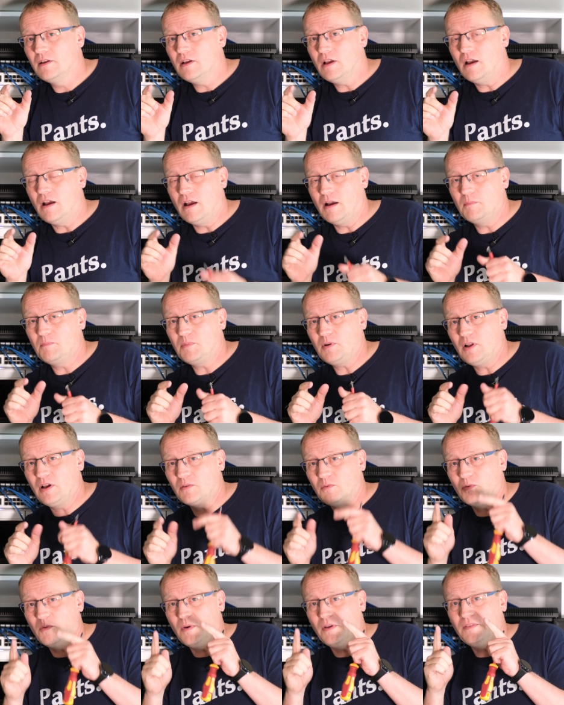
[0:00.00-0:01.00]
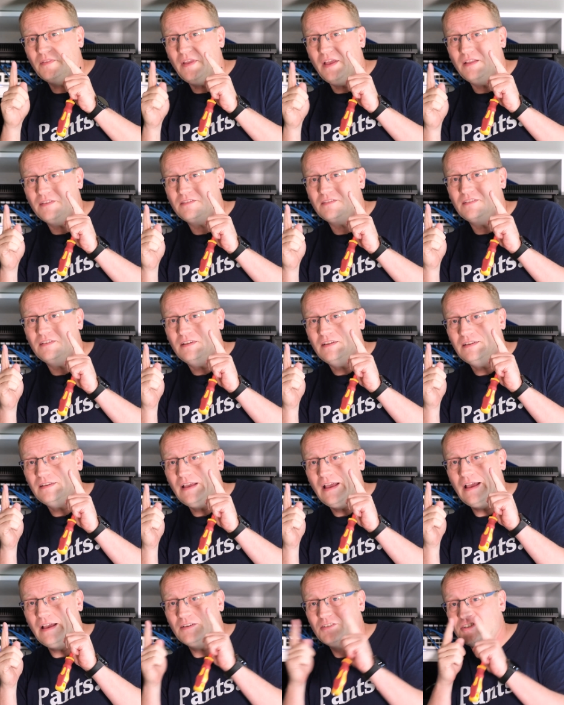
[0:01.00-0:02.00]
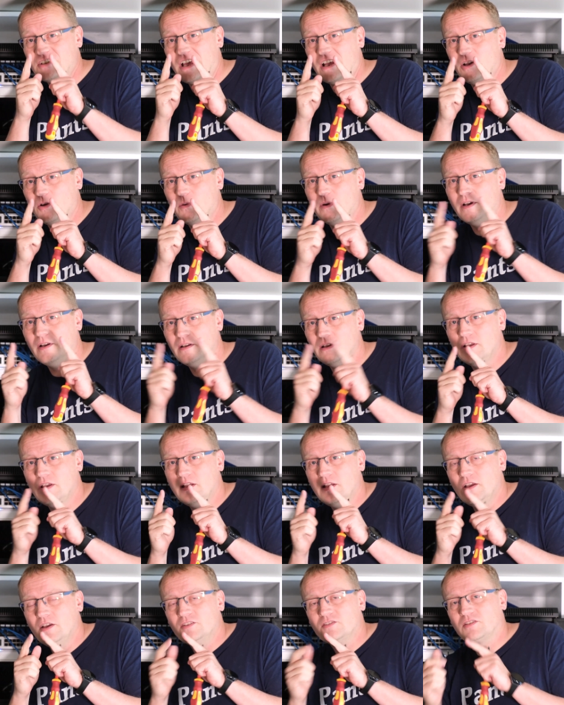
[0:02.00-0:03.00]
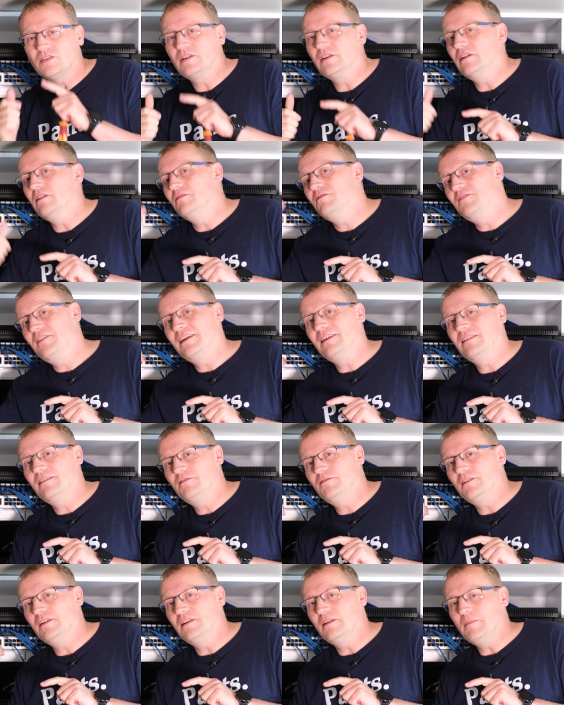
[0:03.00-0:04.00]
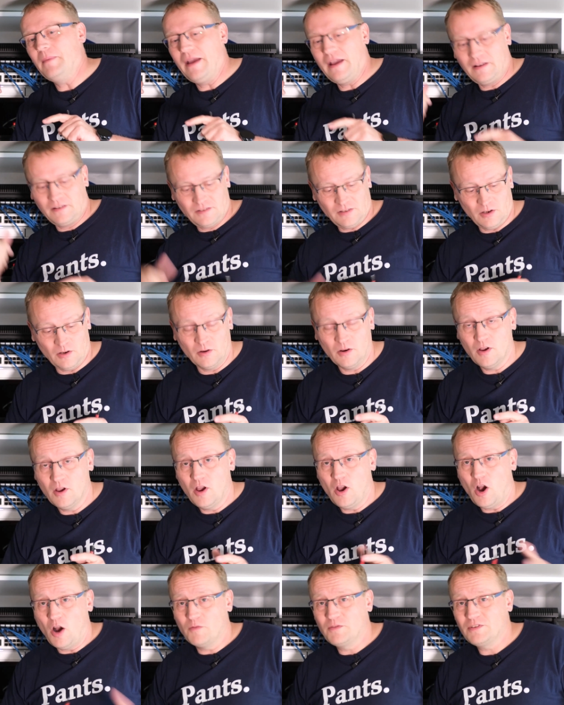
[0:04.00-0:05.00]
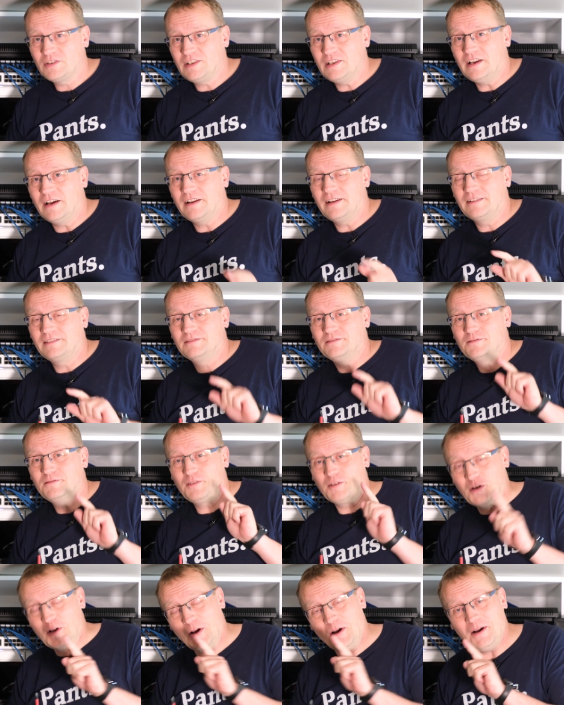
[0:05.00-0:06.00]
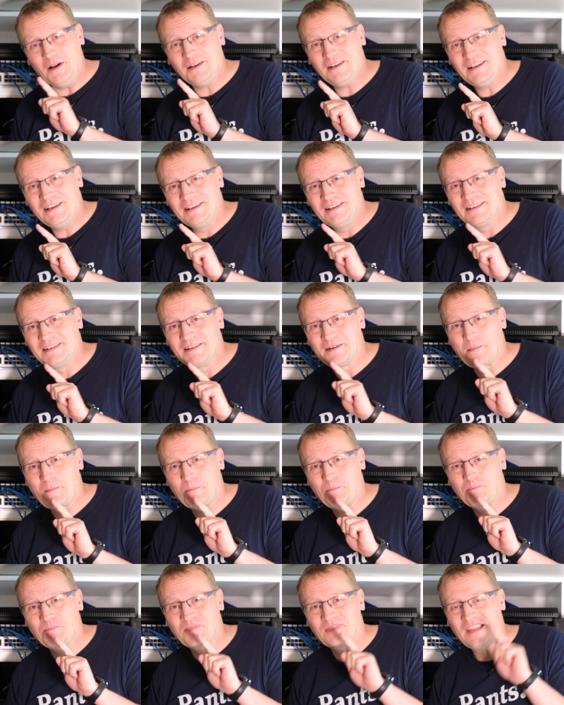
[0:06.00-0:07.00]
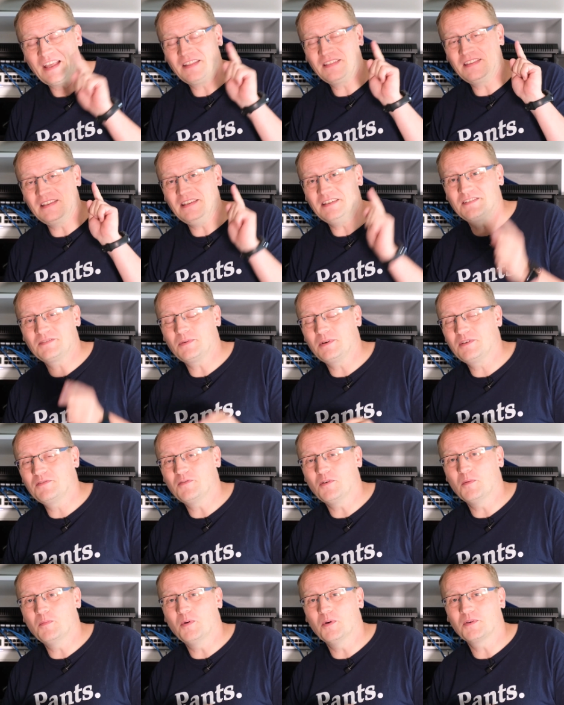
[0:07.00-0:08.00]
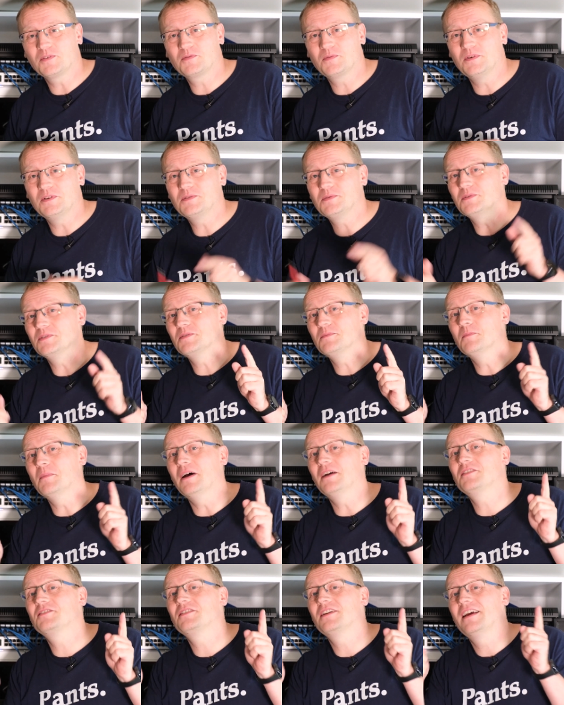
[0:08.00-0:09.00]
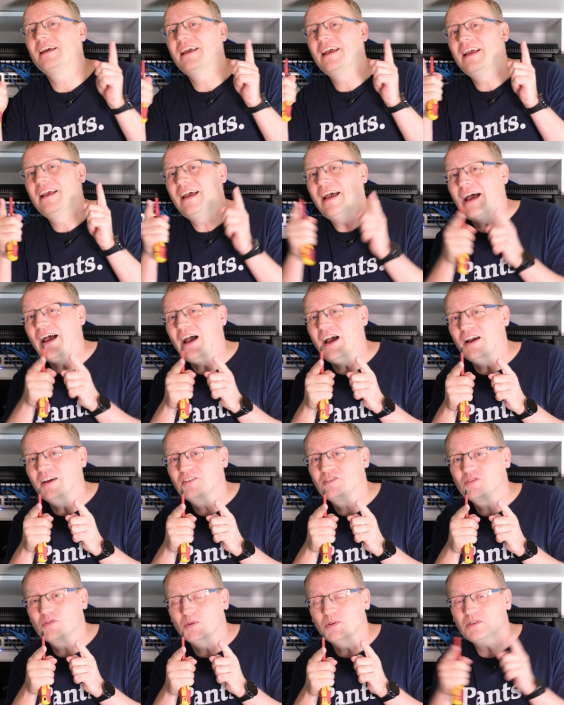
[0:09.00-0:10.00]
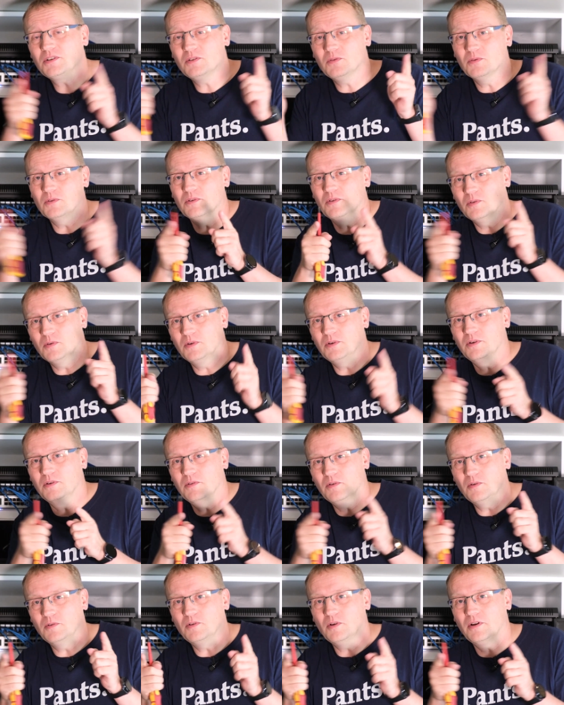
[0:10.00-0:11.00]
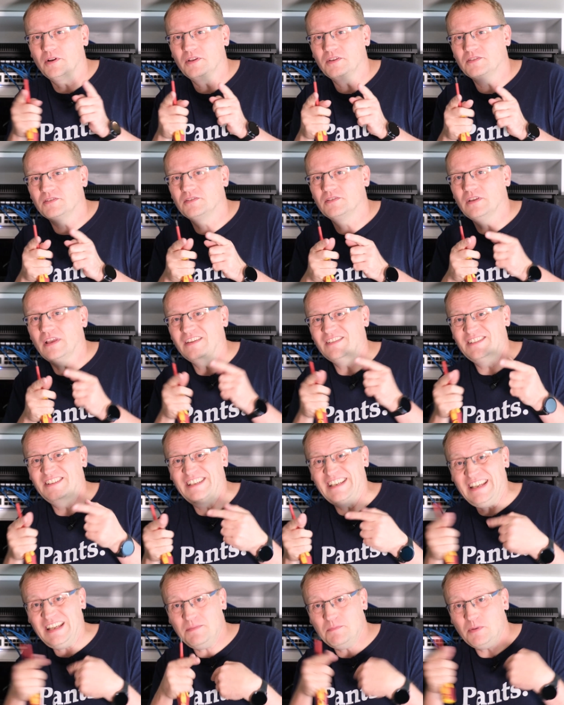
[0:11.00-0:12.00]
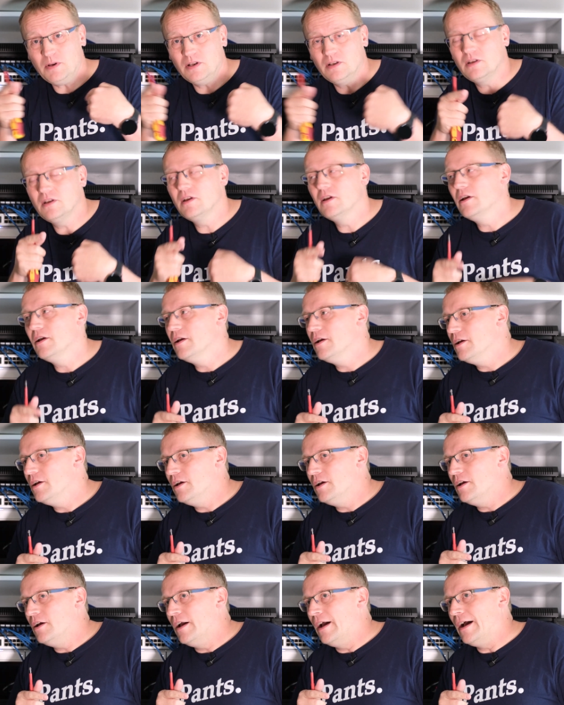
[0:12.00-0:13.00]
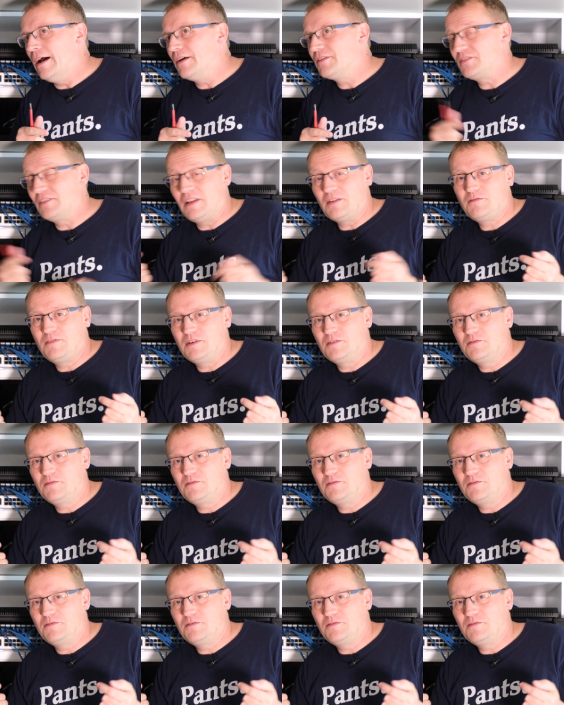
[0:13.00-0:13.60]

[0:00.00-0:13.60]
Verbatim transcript: Uh, plug with one that's uh, shallower, so that it'll fit, fit at the back. So obviously I forgot that these twenty-four port switch was much uh, shorter or, or, or not as, as deep, uh, so that fit